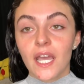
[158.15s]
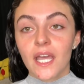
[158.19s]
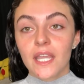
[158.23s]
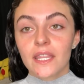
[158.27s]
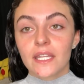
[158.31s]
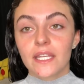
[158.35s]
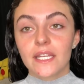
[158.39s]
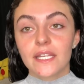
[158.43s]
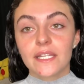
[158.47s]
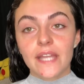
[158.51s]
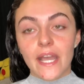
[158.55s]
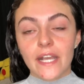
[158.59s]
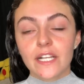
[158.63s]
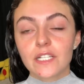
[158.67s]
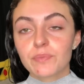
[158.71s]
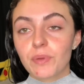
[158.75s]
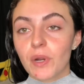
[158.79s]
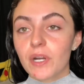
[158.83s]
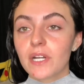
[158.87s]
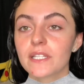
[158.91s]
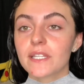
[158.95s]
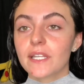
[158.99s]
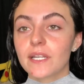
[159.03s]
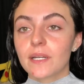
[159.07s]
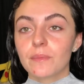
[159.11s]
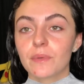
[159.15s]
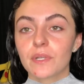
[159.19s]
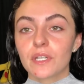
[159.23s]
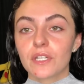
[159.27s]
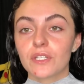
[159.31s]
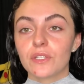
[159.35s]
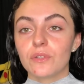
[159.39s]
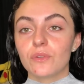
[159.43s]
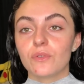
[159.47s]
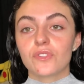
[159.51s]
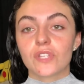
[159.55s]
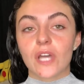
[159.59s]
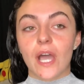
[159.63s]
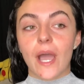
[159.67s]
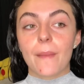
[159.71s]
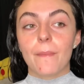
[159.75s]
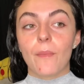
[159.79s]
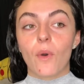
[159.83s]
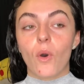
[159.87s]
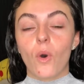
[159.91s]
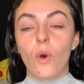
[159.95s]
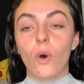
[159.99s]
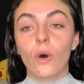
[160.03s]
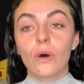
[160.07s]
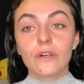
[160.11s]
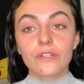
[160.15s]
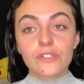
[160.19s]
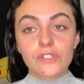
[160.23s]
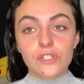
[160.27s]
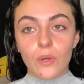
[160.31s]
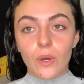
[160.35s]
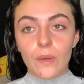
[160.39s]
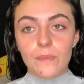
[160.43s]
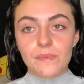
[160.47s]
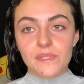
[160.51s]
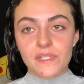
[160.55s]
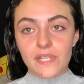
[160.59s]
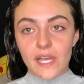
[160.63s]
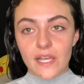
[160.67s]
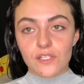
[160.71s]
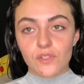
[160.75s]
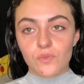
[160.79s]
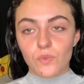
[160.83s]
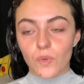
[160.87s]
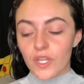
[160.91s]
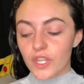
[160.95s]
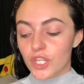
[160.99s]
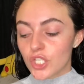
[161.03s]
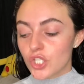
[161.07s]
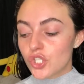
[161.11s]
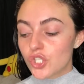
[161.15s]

The next product that I'm going to use, I'm also obsessed with.